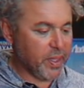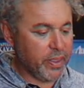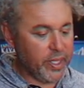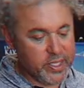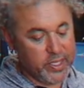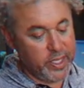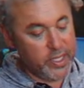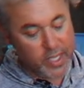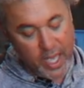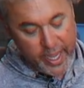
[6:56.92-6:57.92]
This
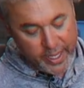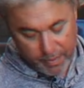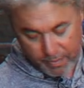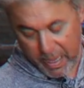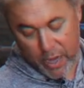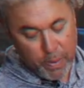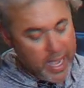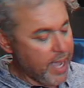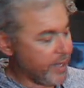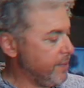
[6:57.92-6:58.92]
is a paddle
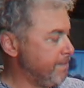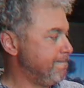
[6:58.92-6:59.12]
bag.